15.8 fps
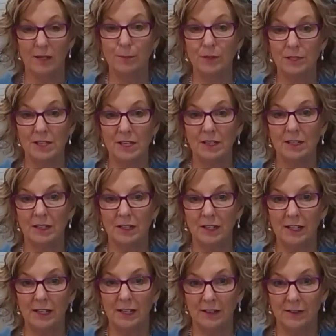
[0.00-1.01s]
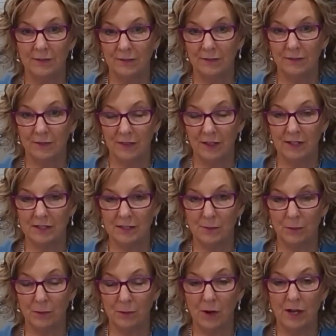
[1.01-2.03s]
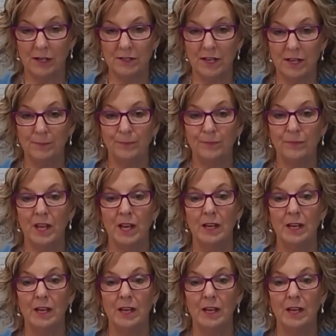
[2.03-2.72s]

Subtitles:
particularly if things are quite deep.